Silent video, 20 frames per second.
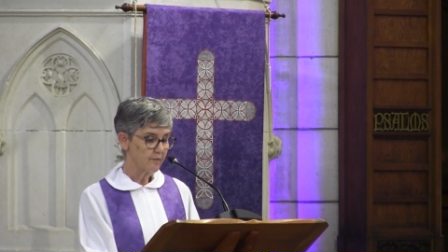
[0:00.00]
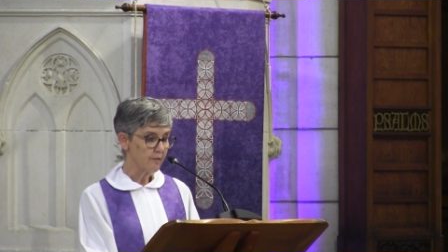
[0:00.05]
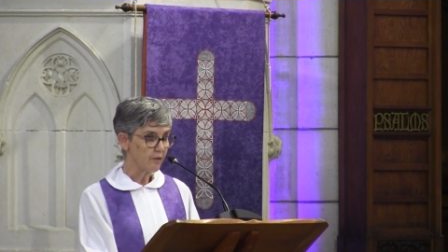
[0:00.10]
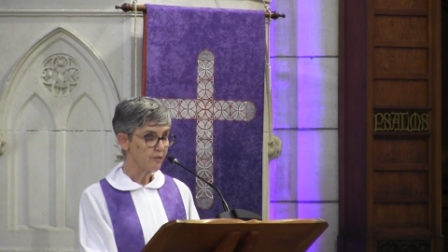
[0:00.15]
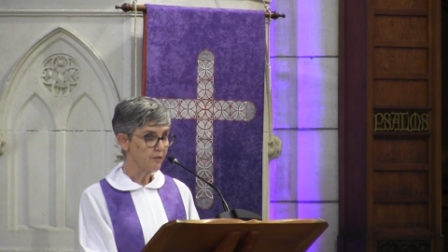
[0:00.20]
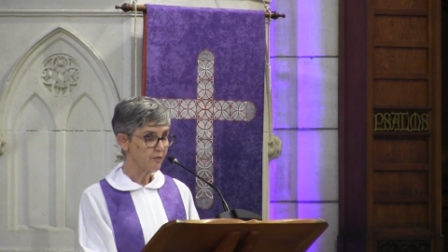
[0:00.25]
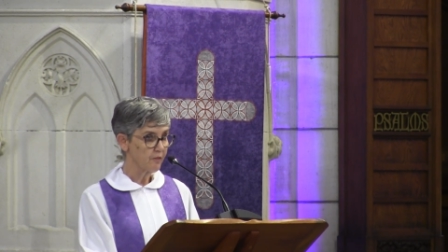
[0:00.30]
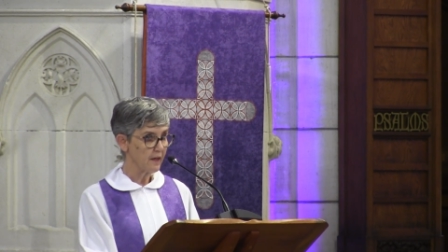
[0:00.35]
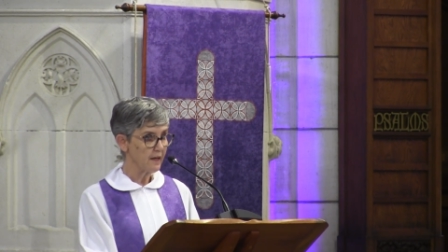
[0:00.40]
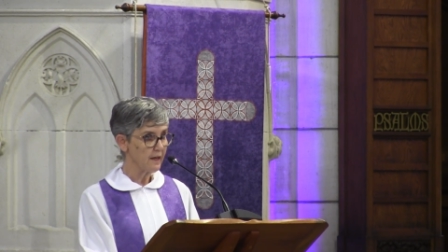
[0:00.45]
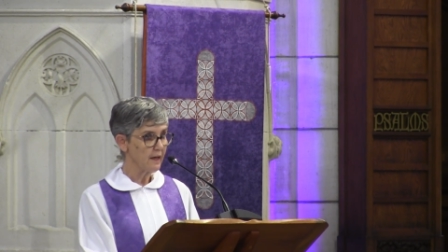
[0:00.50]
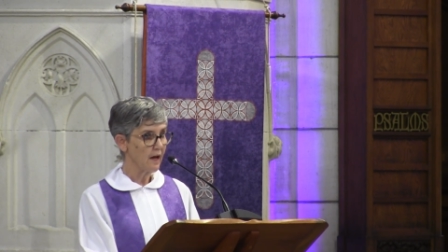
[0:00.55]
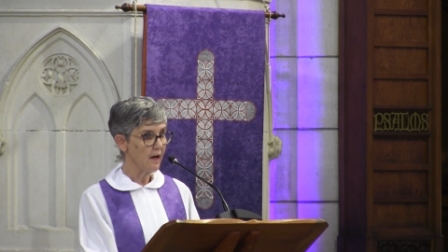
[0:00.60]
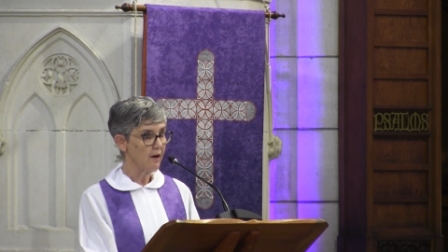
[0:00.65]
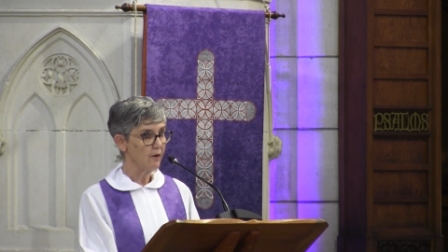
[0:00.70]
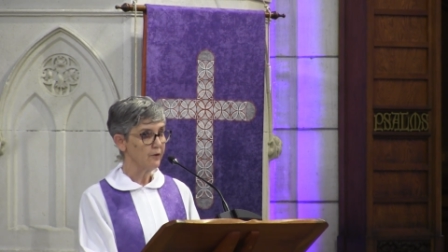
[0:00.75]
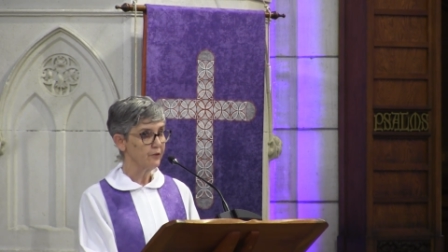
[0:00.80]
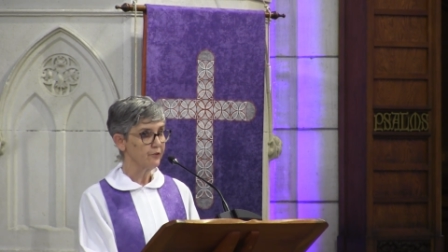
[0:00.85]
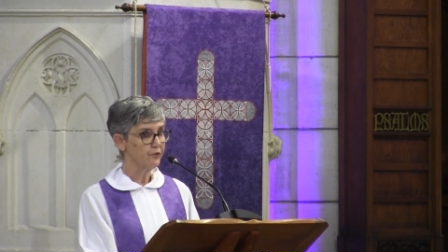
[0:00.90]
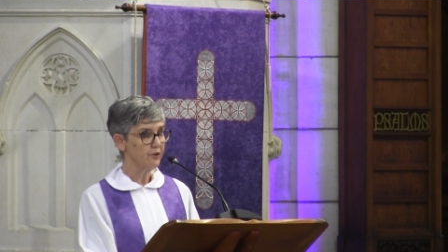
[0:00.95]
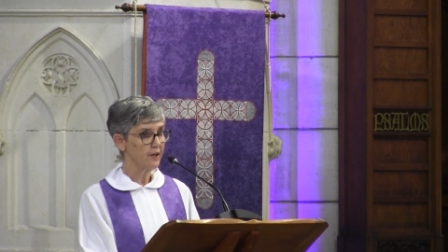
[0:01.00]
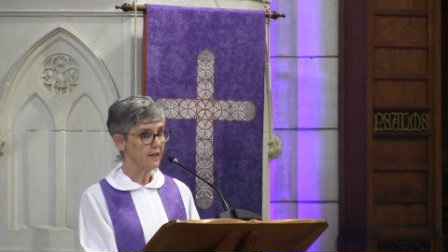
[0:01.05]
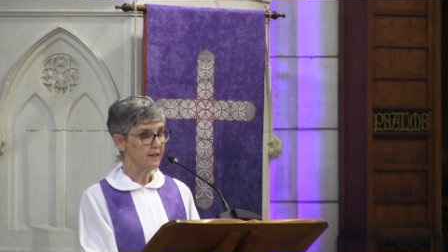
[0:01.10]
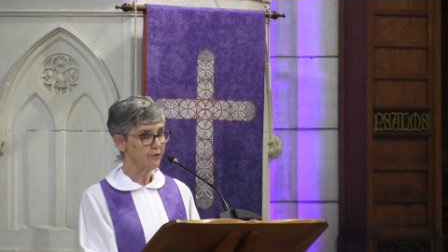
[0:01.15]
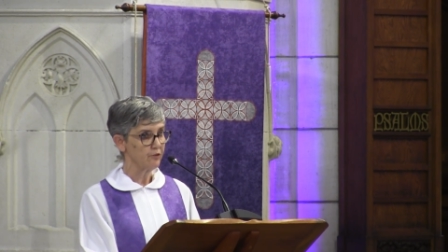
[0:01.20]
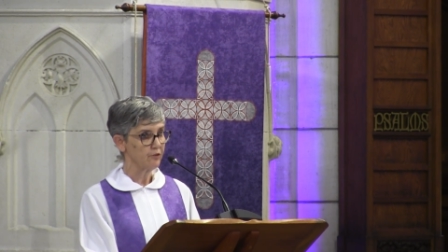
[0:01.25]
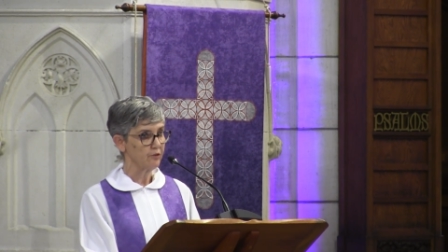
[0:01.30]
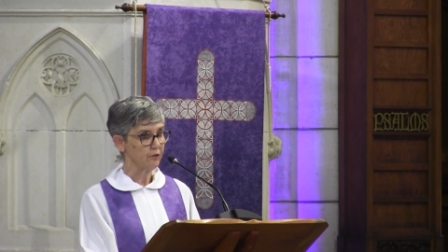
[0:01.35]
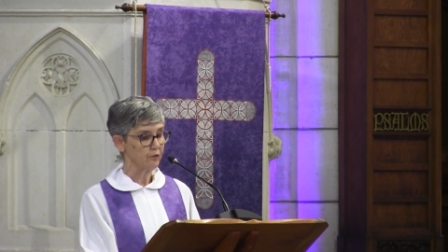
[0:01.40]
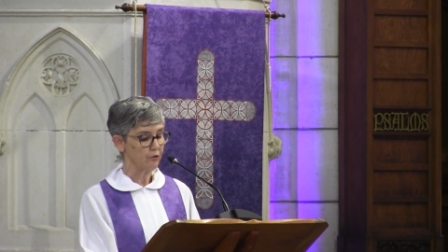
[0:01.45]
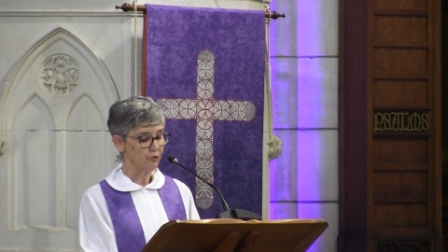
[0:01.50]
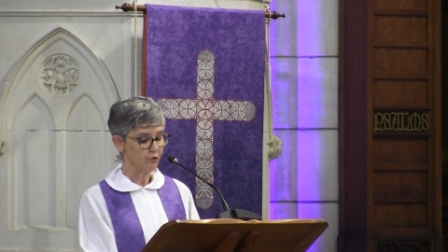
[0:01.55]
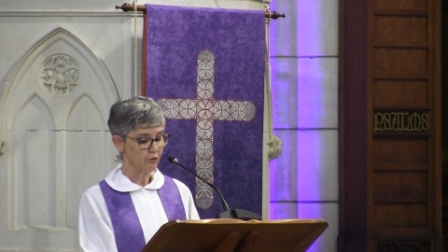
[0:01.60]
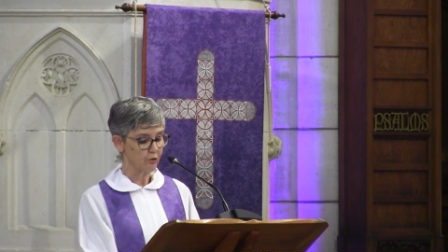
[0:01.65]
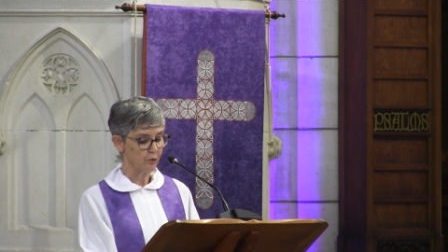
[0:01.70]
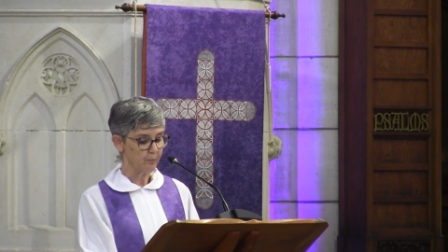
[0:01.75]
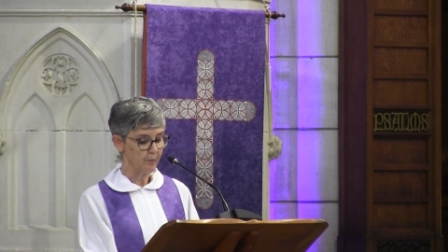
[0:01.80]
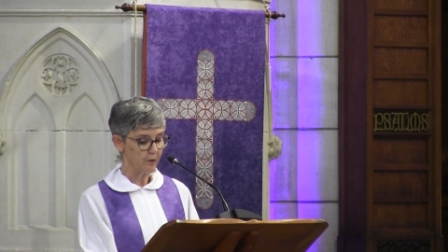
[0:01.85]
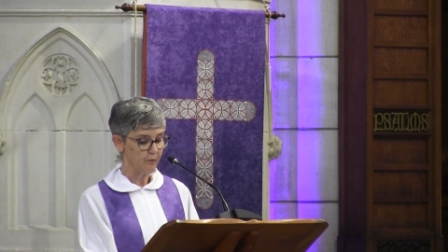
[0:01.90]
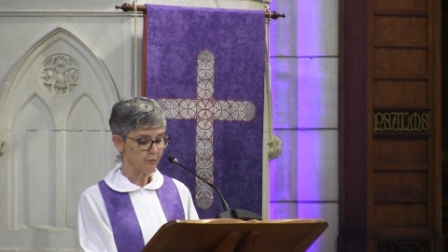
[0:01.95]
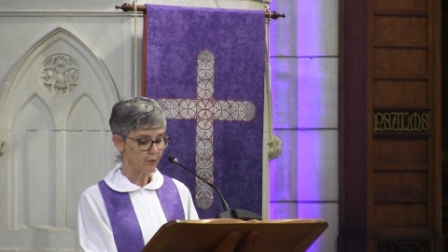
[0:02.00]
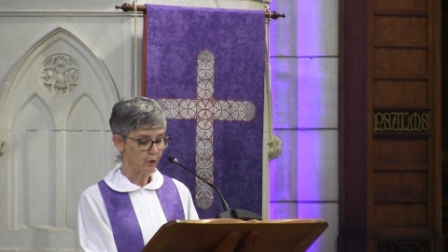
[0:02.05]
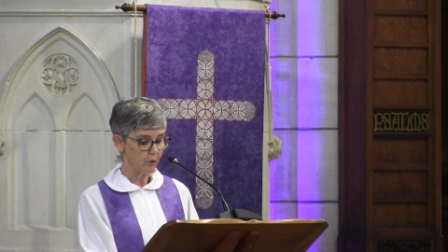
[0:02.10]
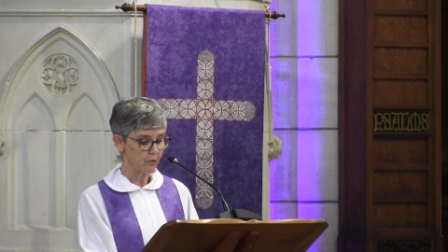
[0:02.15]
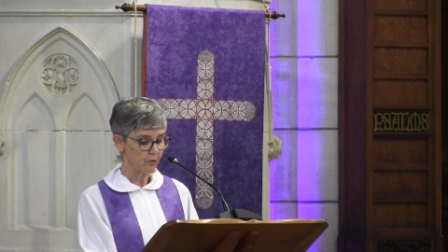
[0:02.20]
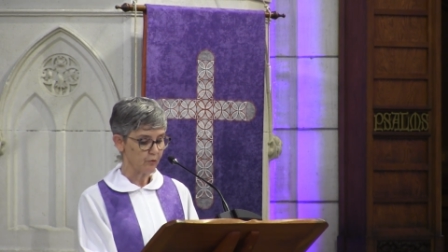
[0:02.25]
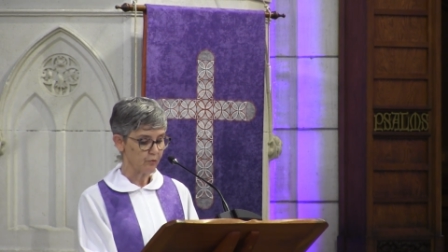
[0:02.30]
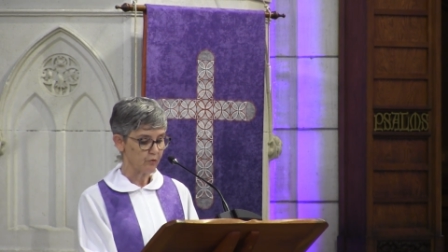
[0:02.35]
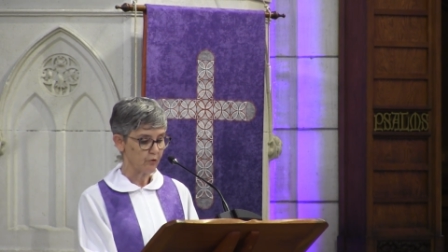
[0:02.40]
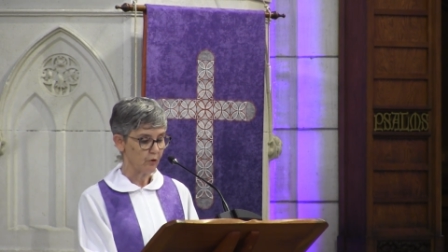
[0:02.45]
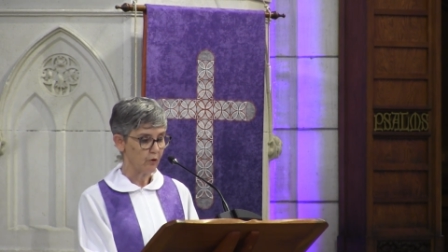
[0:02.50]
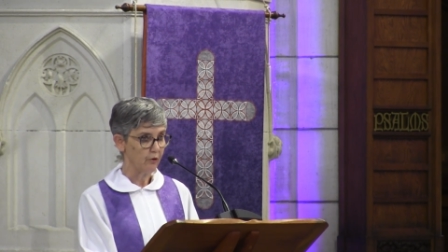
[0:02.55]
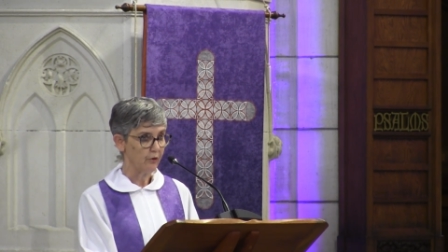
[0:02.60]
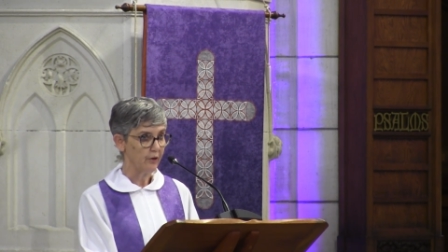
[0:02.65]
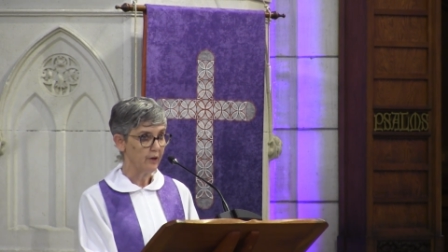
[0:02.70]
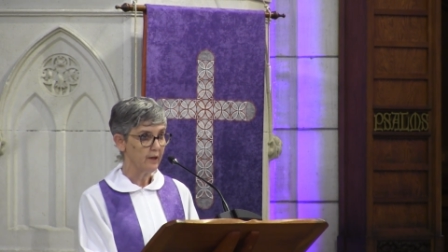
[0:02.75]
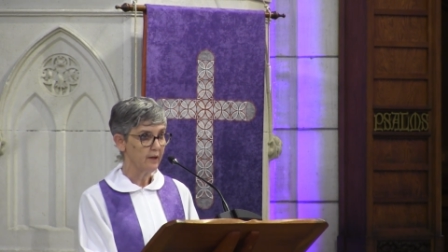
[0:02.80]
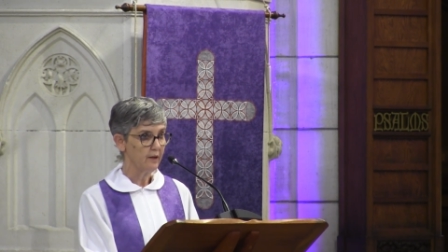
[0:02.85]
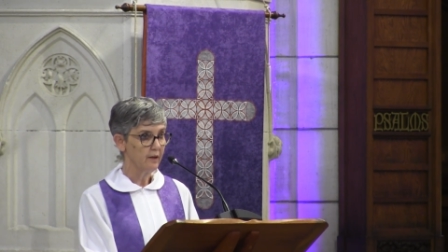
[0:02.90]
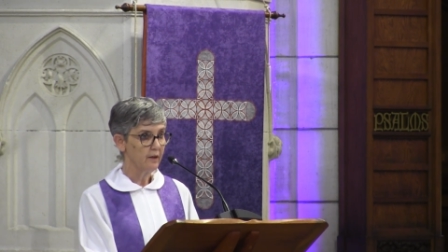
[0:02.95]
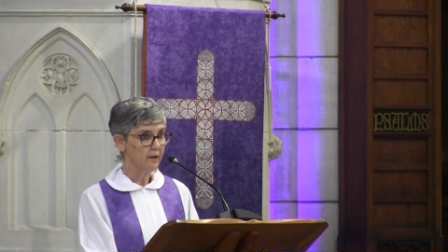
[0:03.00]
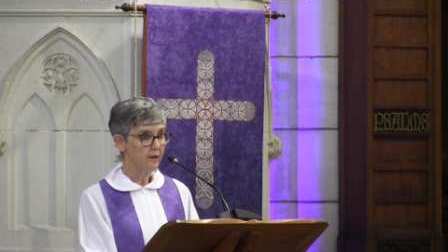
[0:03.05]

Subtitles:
the thing our attention should be focused on.